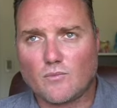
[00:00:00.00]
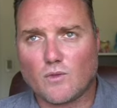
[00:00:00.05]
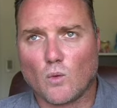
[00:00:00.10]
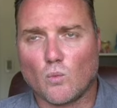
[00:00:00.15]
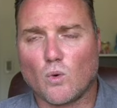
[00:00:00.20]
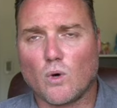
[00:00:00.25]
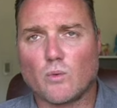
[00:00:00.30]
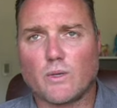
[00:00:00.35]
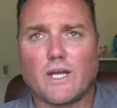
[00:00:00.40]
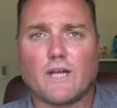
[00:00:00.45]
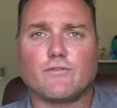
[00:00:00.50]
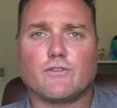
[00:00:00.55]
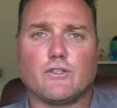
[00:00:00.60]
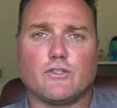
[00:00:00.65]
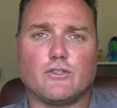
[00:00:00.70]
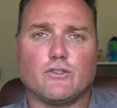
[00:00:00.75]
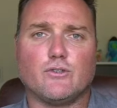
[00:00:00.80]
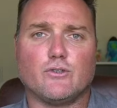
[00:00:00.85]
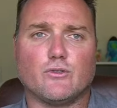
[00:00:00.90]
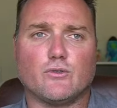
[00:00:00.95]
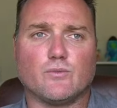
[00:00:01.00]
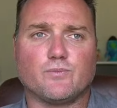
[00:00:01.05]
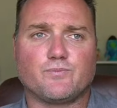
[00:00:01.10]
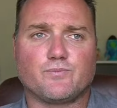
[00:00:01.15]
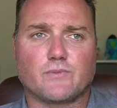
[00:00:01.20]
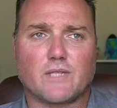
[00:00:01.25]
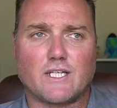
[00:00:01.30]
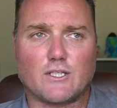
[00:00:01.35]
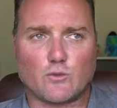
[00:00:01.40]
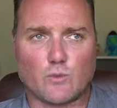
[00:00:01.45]
what we have to do
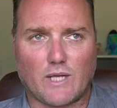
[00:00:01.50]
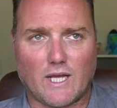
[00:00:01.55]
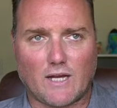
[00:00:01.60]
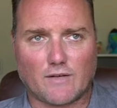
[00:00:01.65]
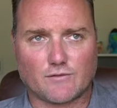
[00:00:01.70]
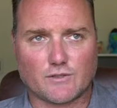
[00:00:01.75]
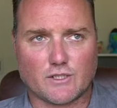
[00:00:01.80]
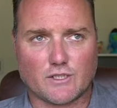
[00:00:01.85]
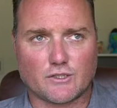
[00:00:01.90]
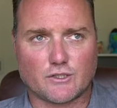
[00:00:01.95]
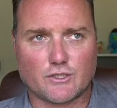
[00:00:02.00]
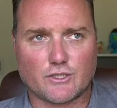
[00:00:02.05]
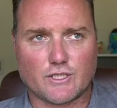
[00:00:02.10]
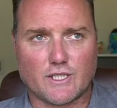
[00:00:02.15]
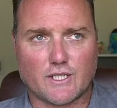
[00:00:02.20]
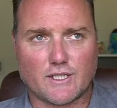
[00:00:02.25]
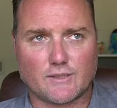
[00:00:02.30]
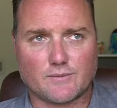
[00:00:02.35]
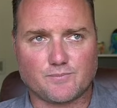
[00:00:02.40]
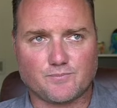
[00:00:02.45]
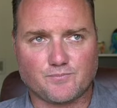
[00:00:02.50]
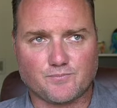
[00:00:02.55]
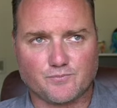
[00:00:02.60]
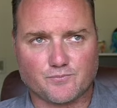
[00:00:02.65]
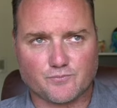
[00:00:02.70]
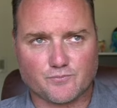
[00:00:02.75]
is we have to understand